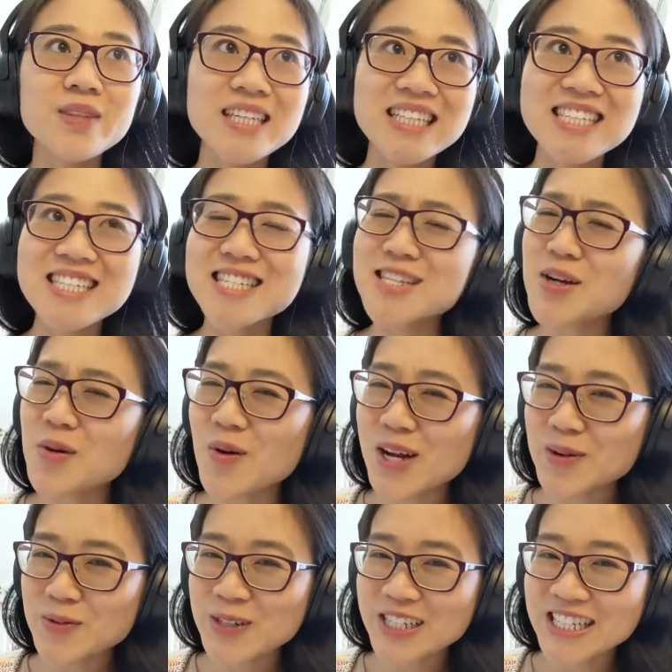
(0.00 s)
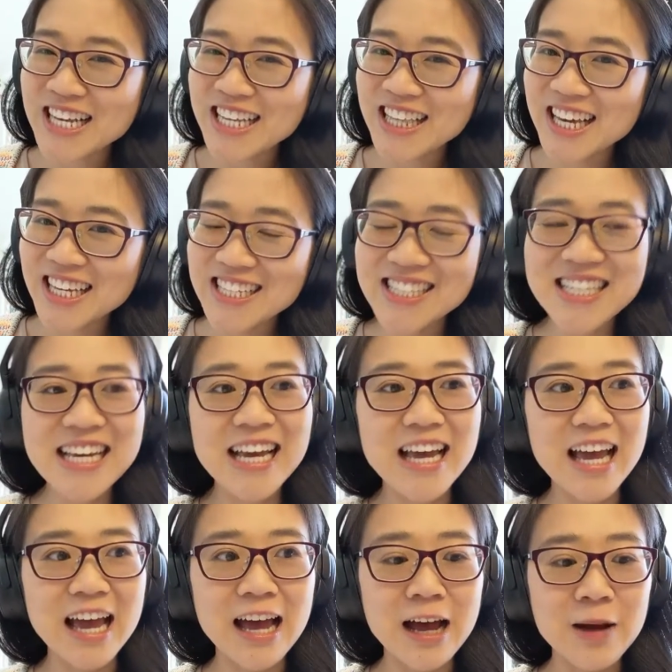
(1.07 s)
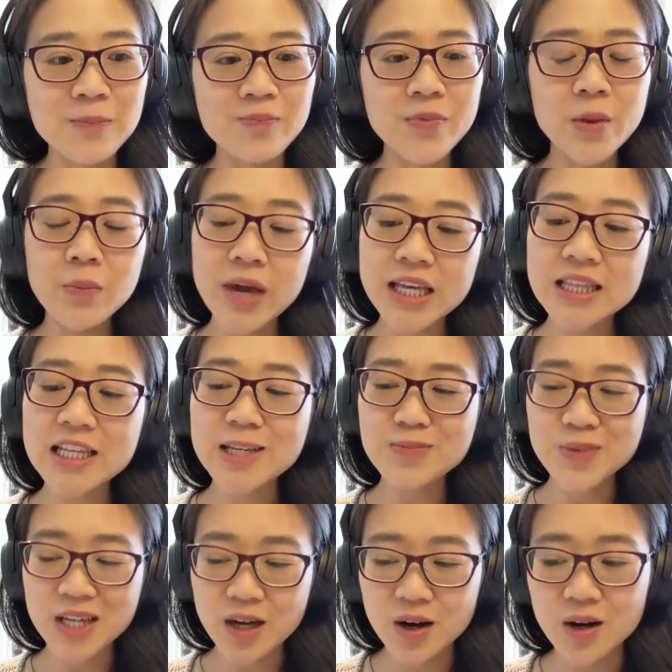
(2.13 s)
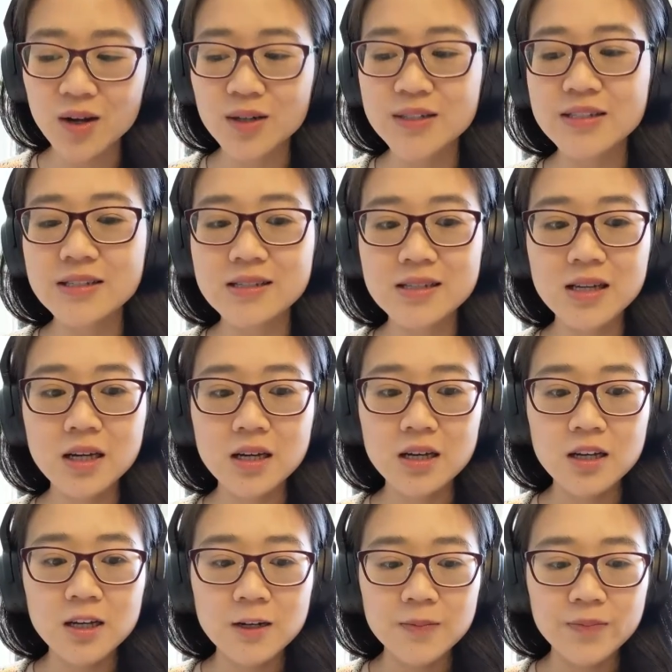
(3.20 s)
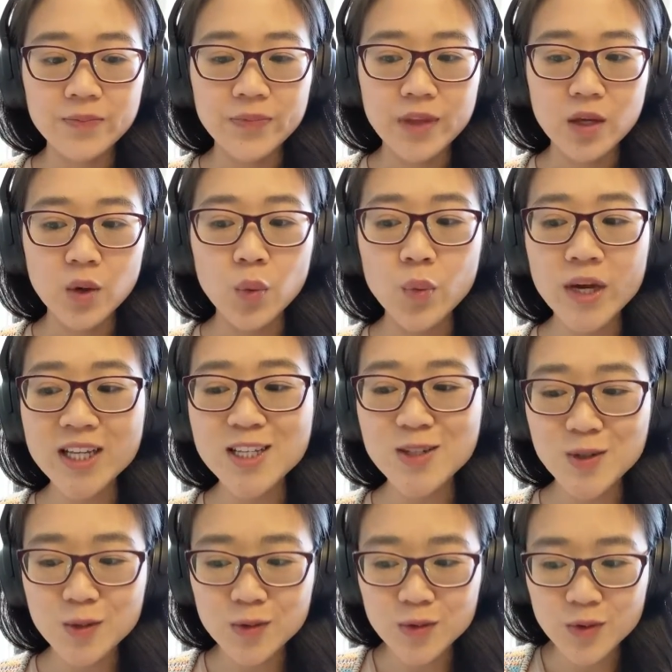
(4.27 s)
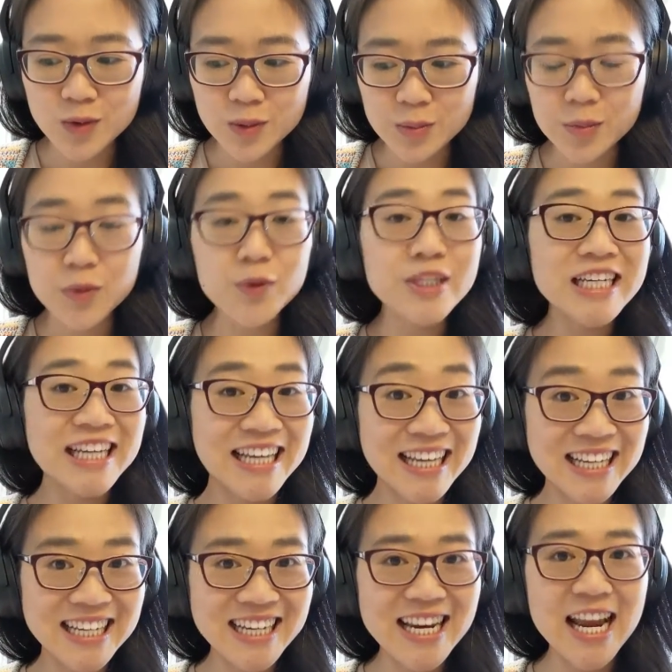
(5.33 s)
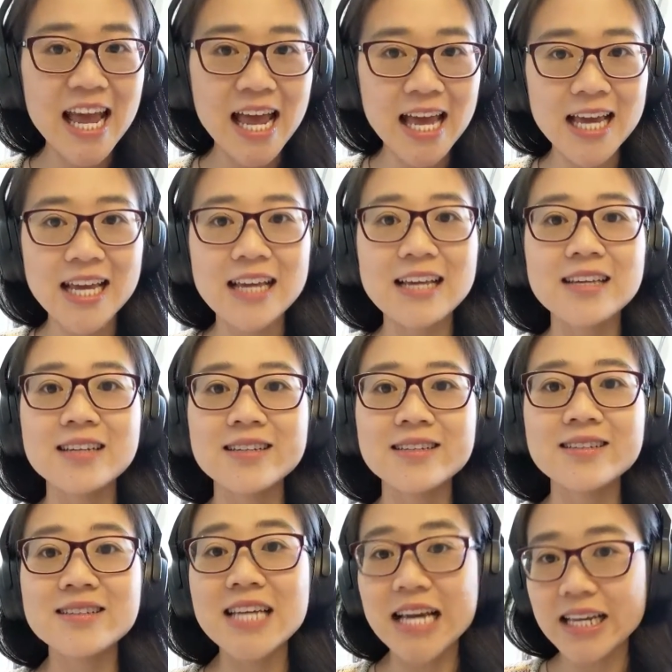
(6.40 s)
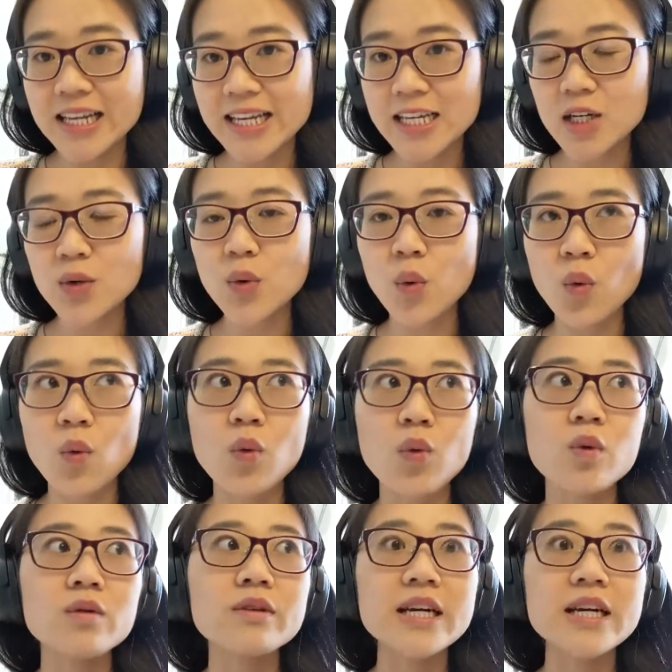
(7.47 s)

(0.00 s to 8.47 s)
It doesn't quite work like that, mainly because when you put in a technique or